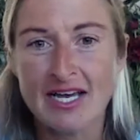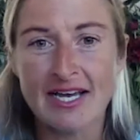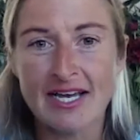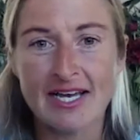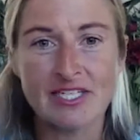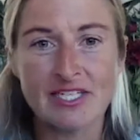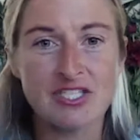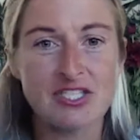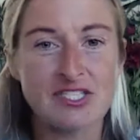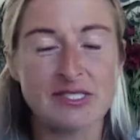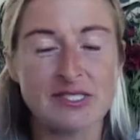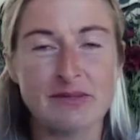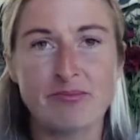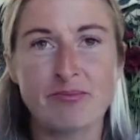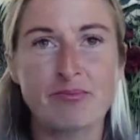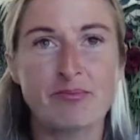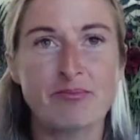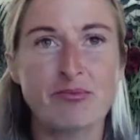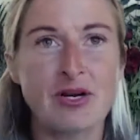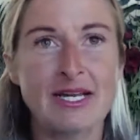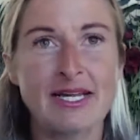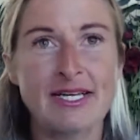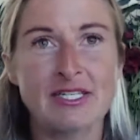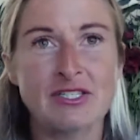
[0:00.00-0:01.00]
And she's a
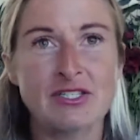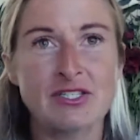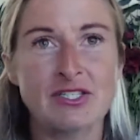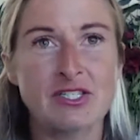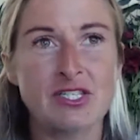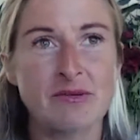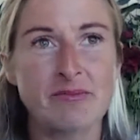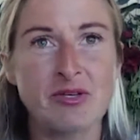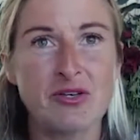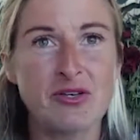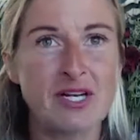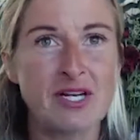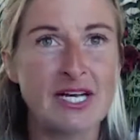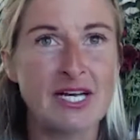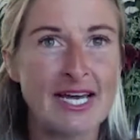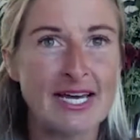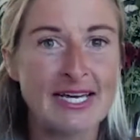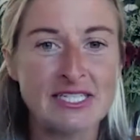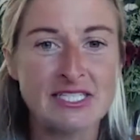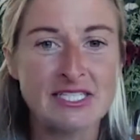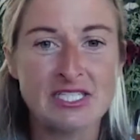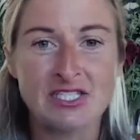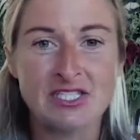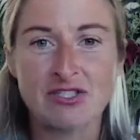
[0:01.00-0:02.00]
brilliant
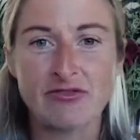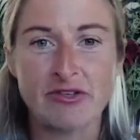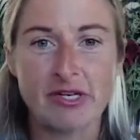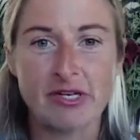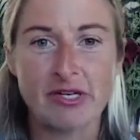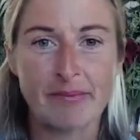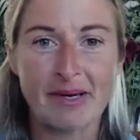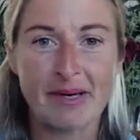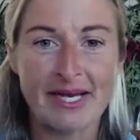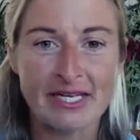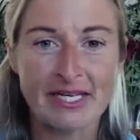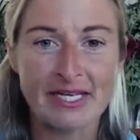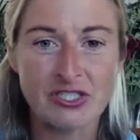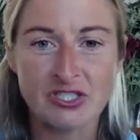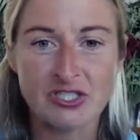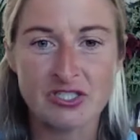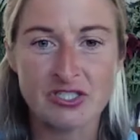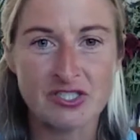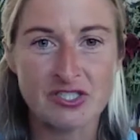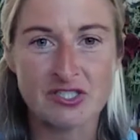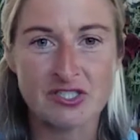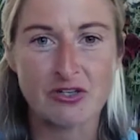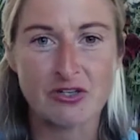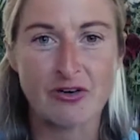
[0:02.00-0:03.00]
communicator. She's really
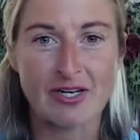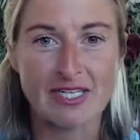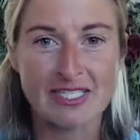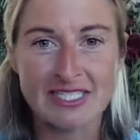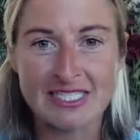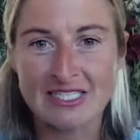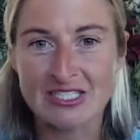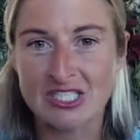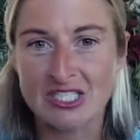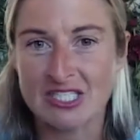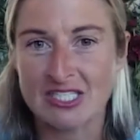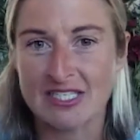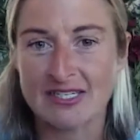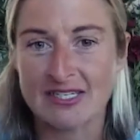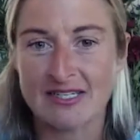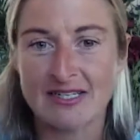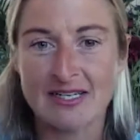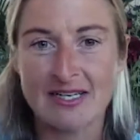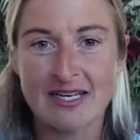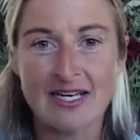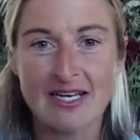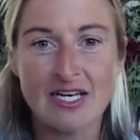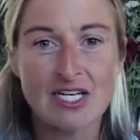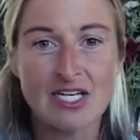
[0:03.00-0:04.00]
patient. She's a great teacher.
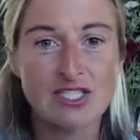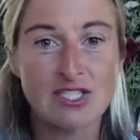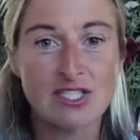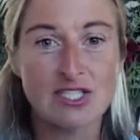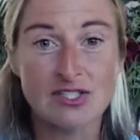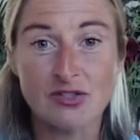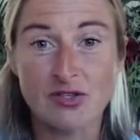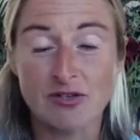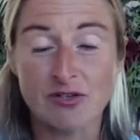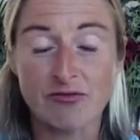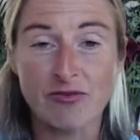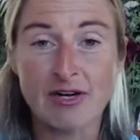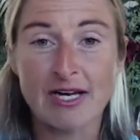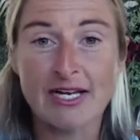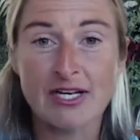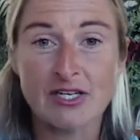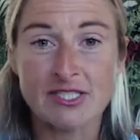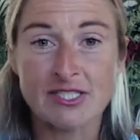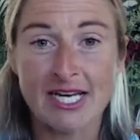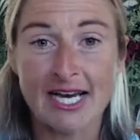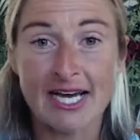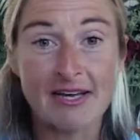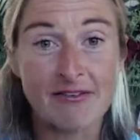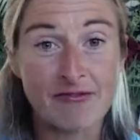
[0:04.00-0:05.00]
She's got a really
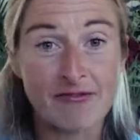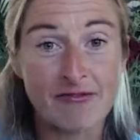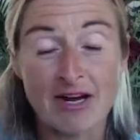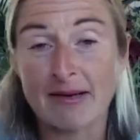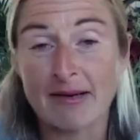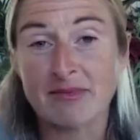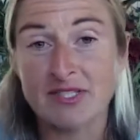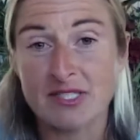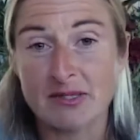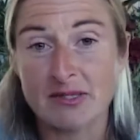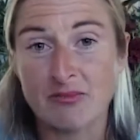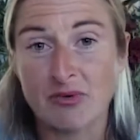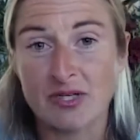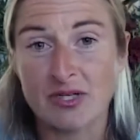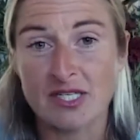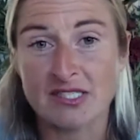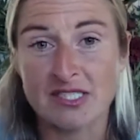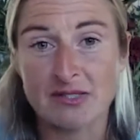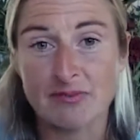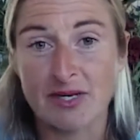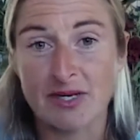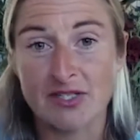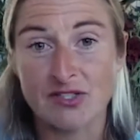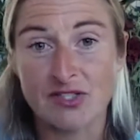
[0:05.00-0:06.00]
good eye for Amazon
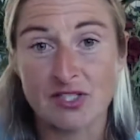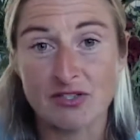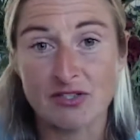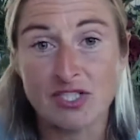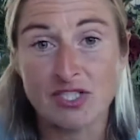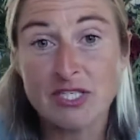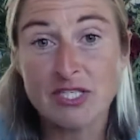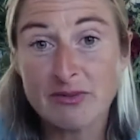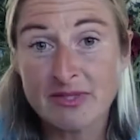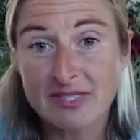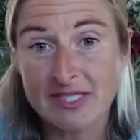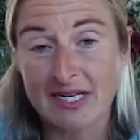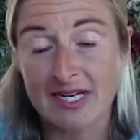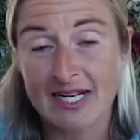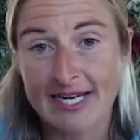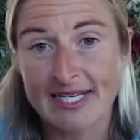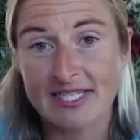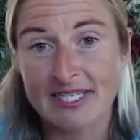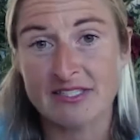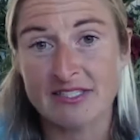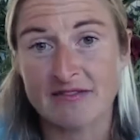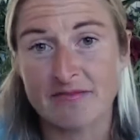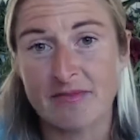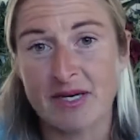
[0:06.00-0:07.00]
products as well. So she was a
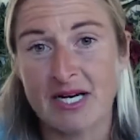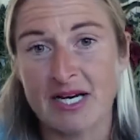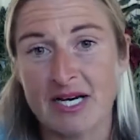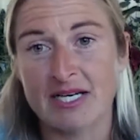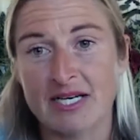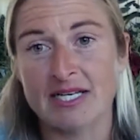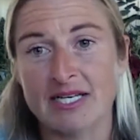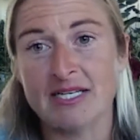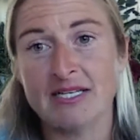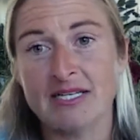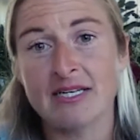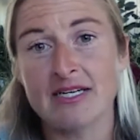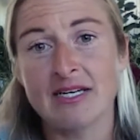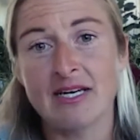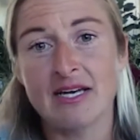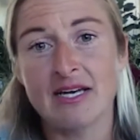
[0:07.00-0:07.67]
client of mine.